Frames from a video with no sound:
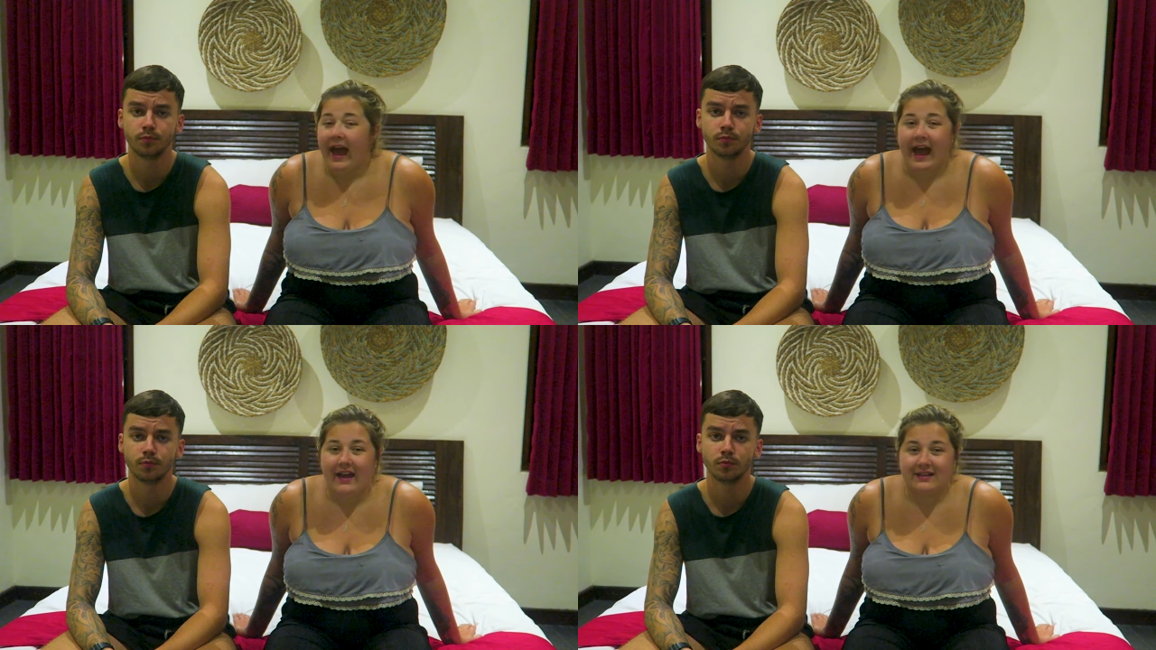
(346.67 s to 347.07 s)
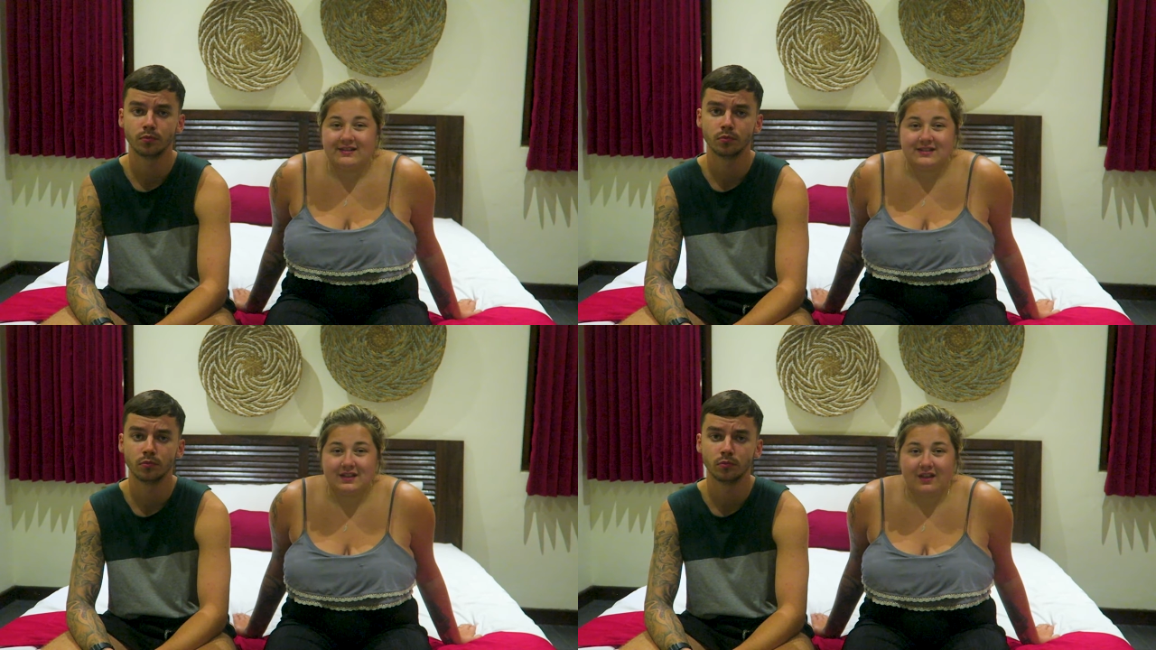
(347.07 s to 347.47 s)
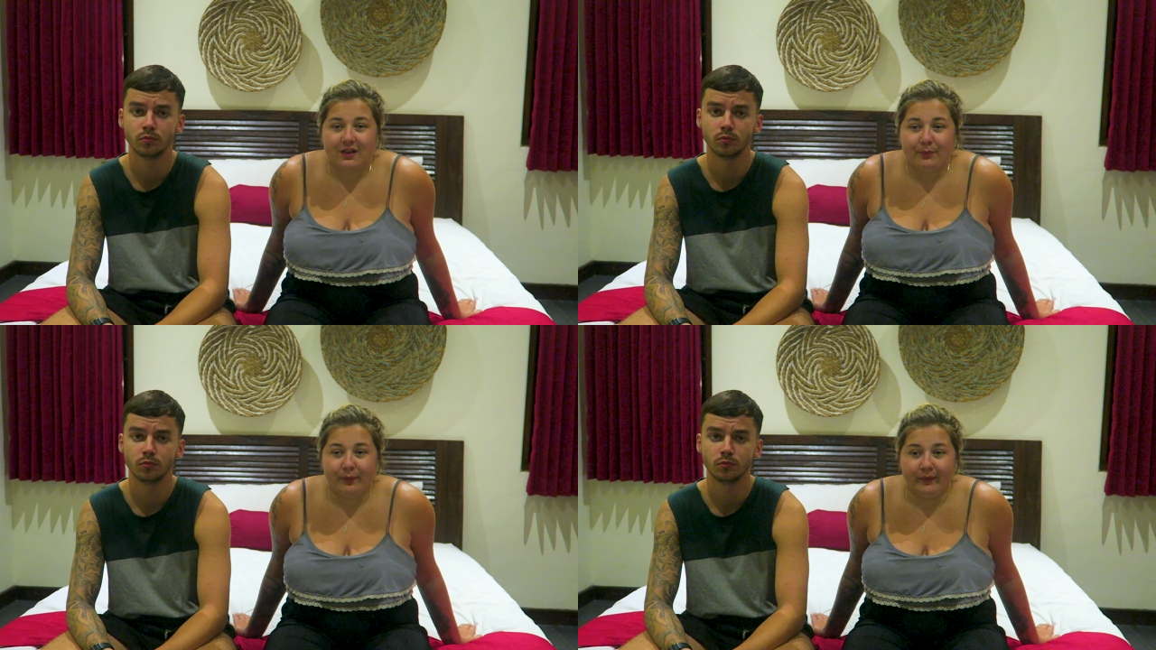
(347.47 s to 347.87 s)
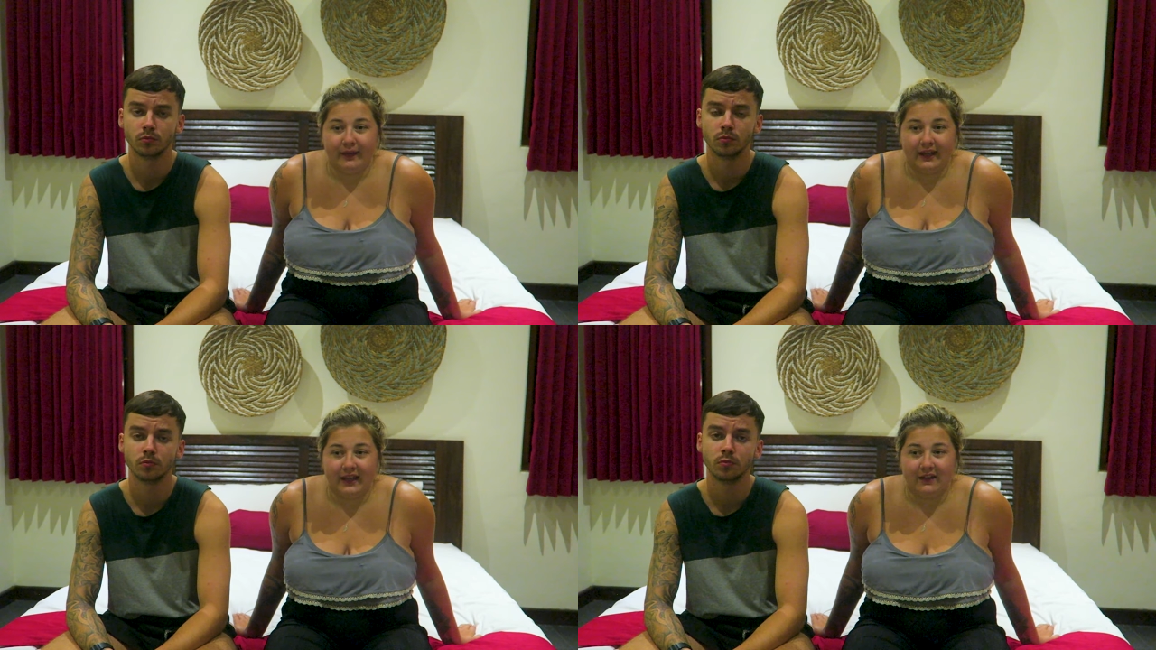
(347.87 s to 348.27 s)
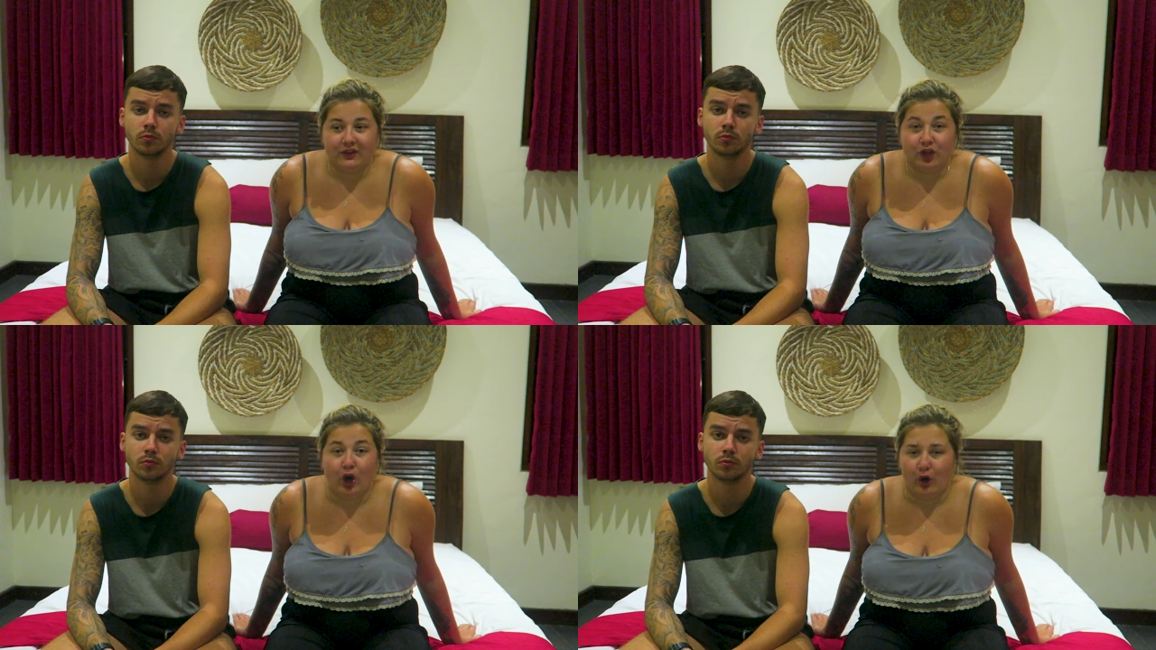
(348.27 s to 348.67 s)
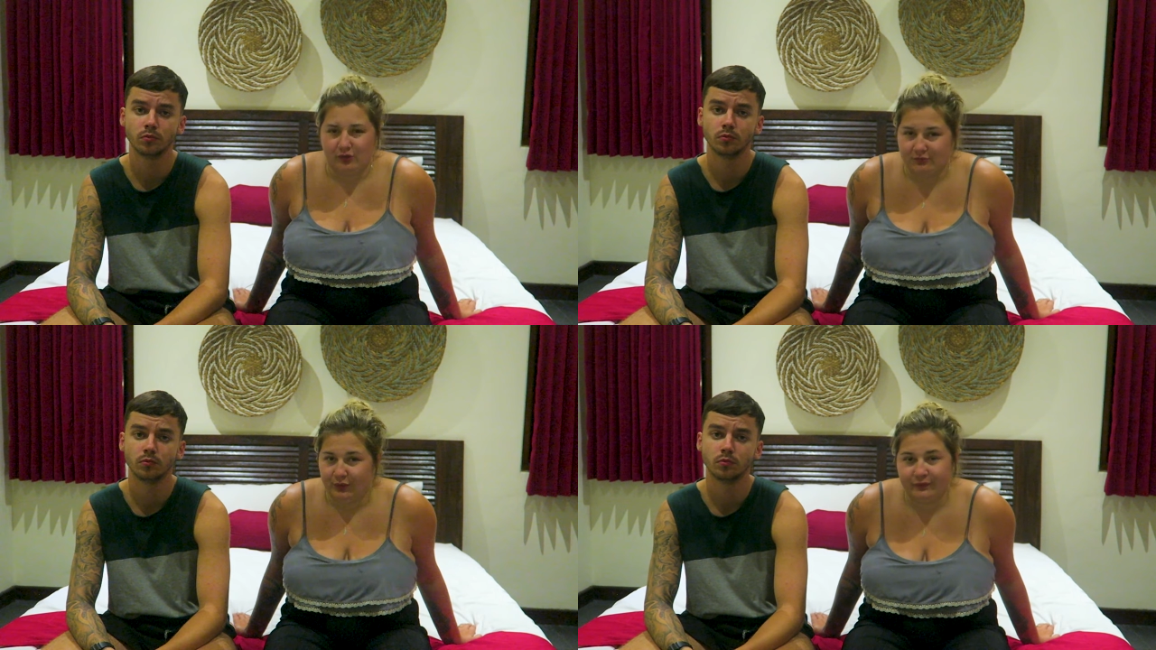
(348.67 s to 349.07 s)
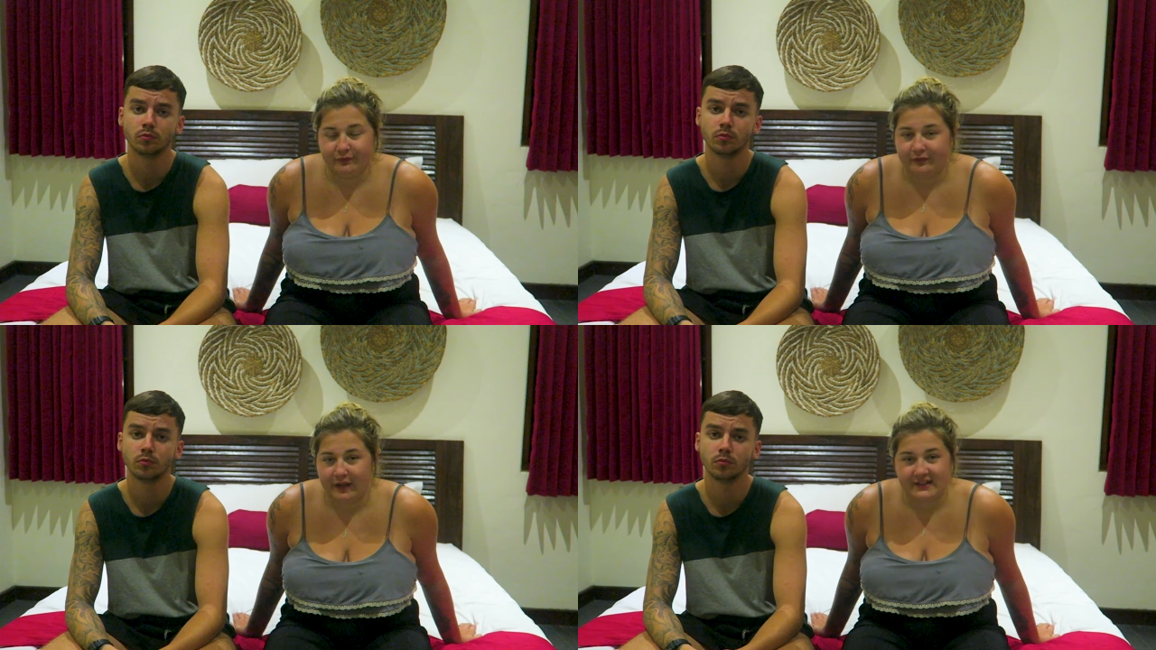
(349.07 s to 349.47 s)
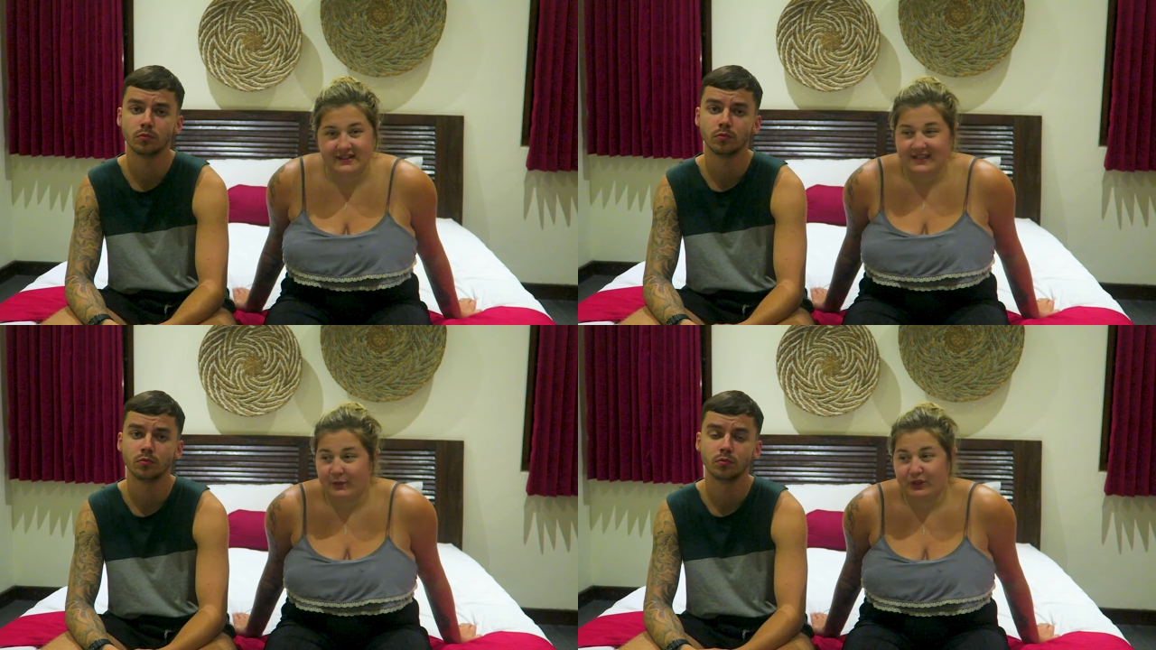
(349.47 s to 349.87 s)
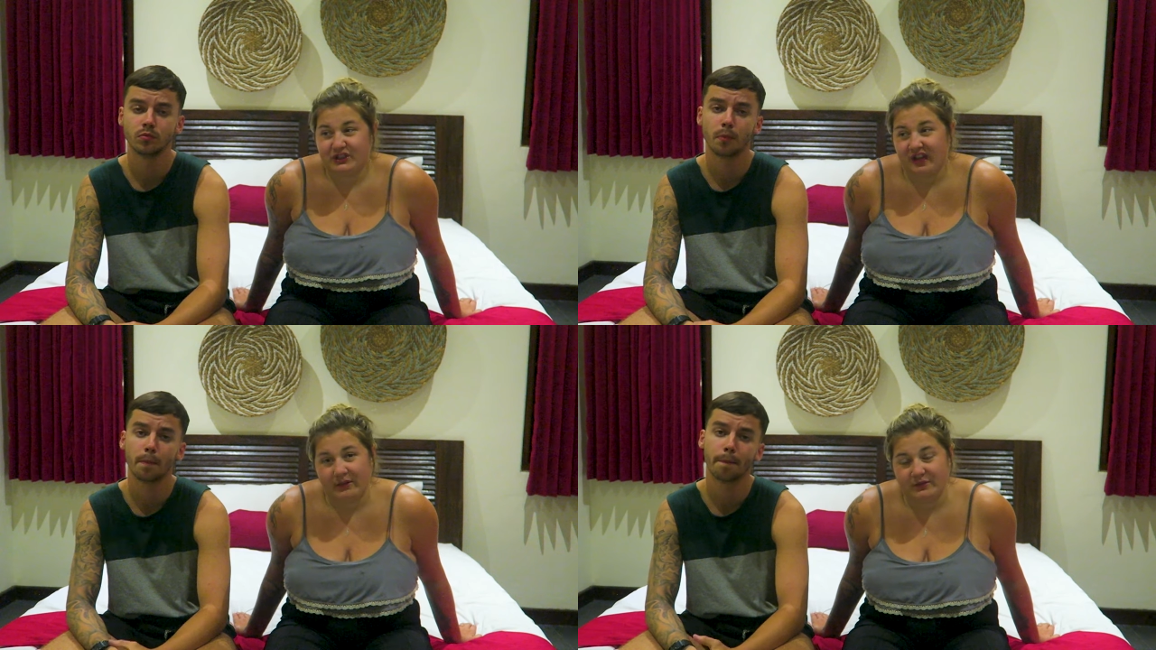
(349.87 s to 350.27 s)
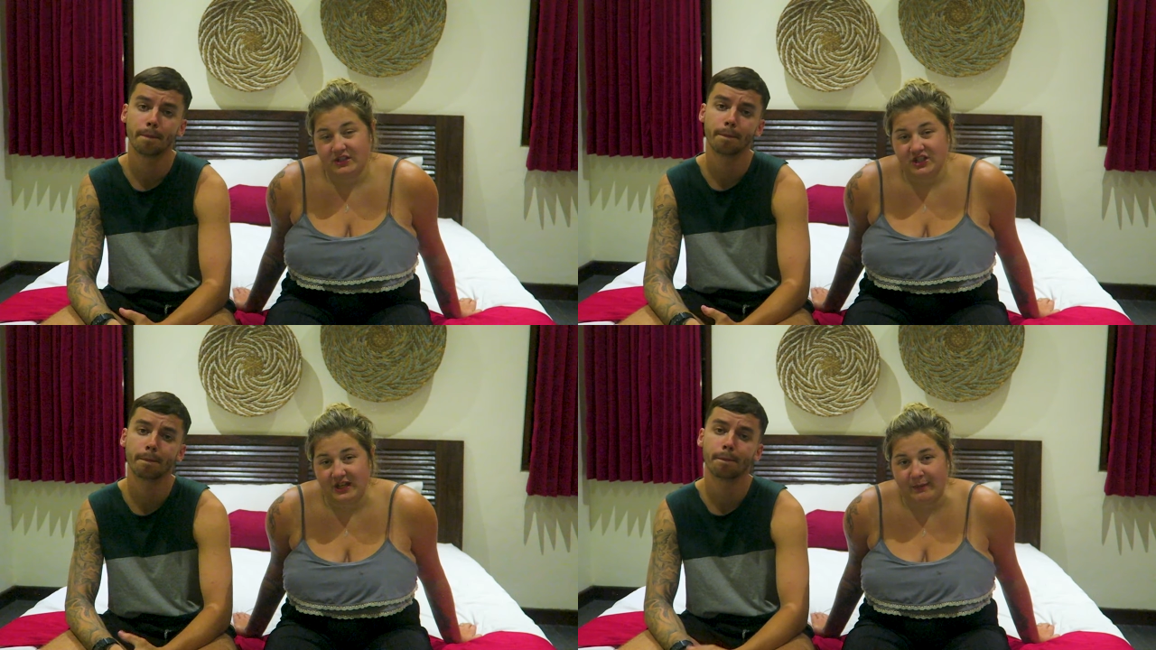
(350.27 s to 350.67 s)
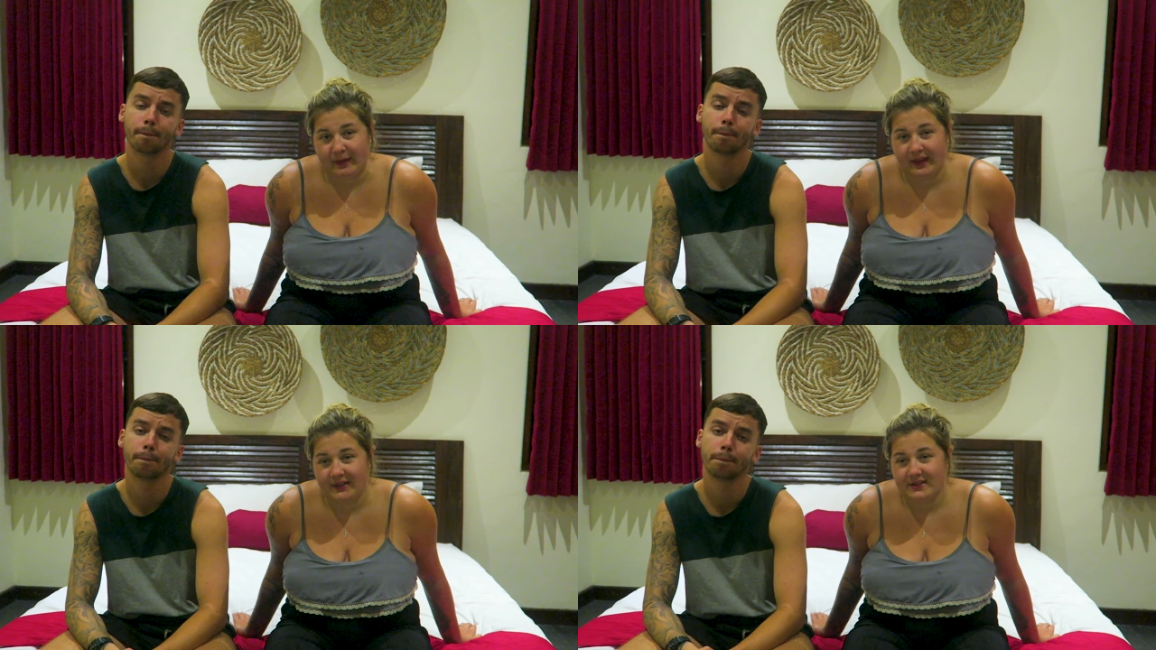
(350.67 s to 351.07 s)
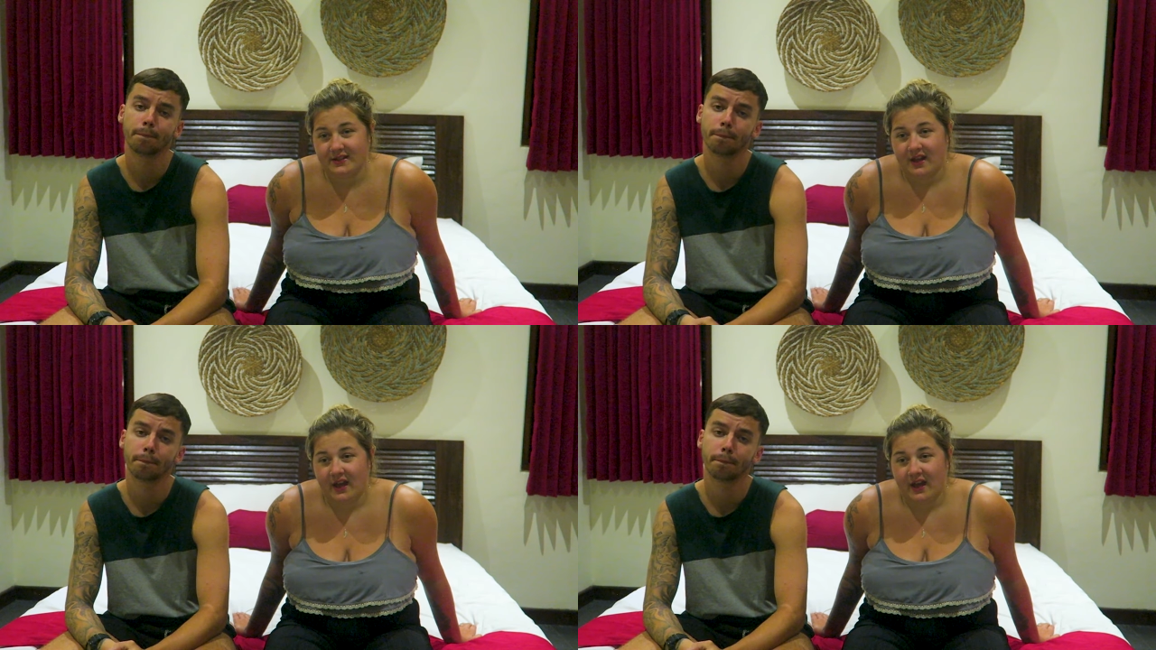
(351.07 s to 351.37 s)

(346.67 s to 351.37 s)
Speaker 1: and put in the whole month, like to see which date was the cheapest.